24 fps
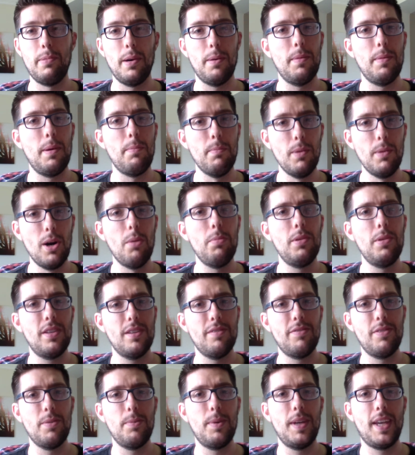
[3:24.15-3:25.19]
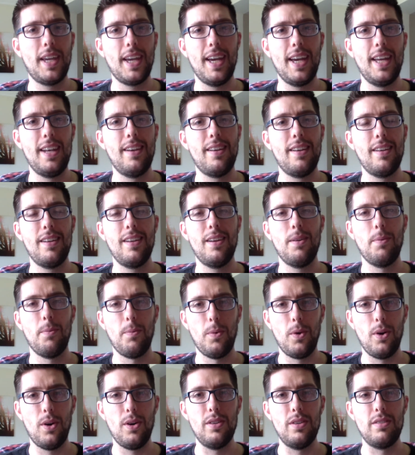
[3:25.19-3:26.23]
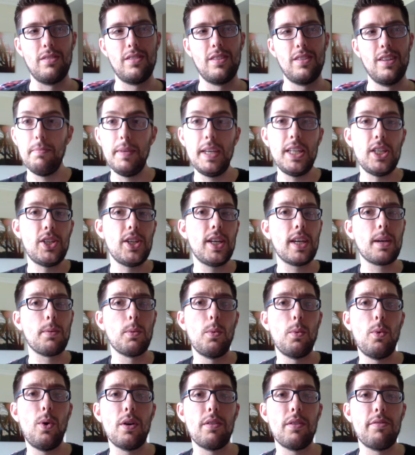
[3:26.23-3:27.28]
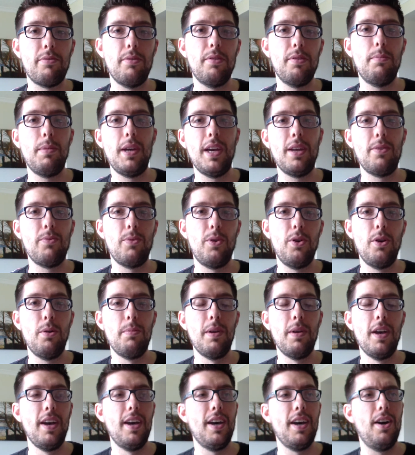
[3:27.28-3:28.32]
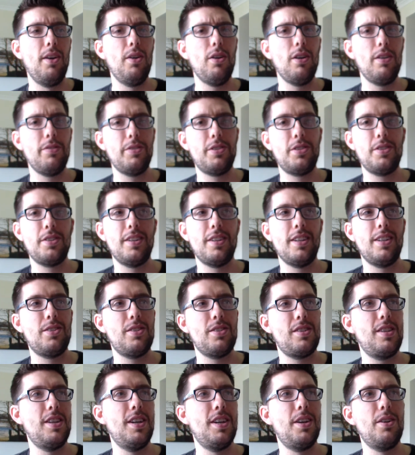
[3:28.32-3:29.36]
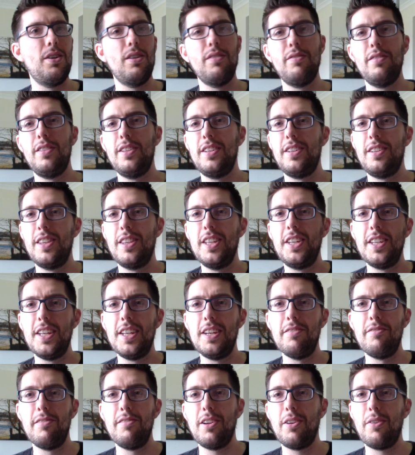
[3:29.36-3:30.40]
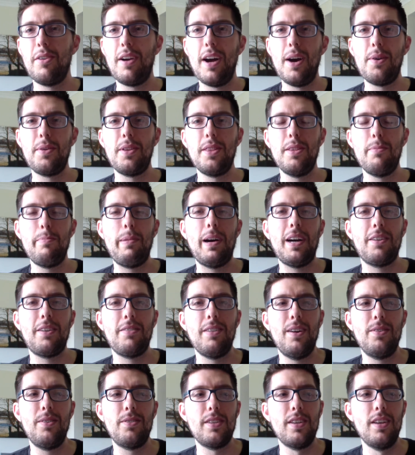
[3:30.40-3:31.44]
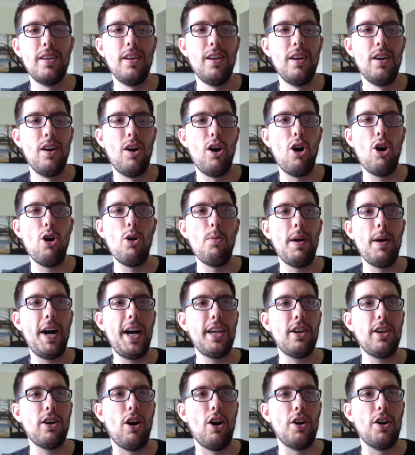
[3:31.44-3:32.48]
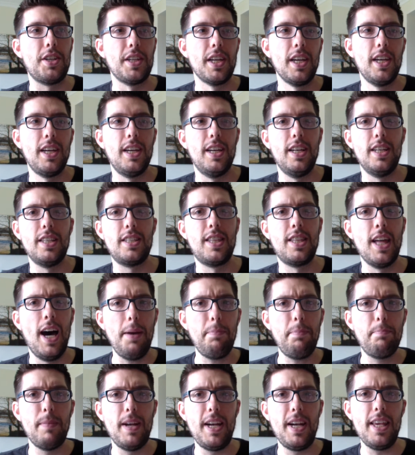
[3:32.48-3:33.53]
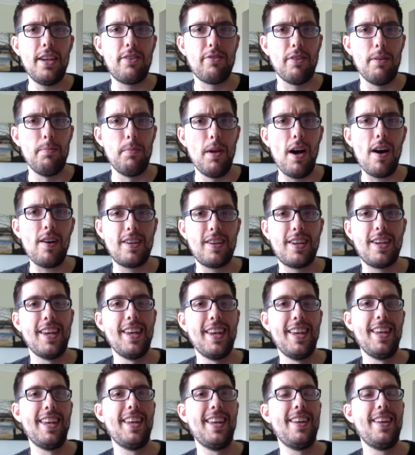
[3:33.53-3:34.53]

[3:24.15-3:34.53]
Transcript: But my moment of the weekend was me and Jacob were walking through the main room, and all of a sudden I just heard over the din of the crowd in the background, oh my god, is that Mini Grimlock?